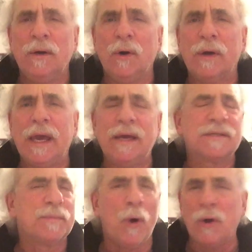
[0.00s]
Okay, a
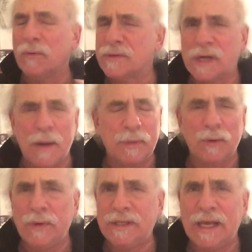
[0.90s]
small couple
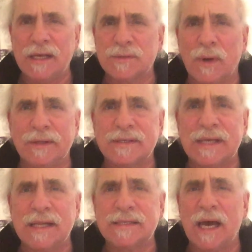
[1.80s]
of retails were on the
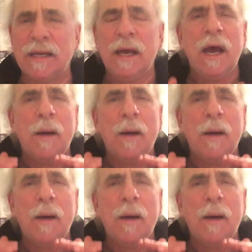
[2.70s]
sell side.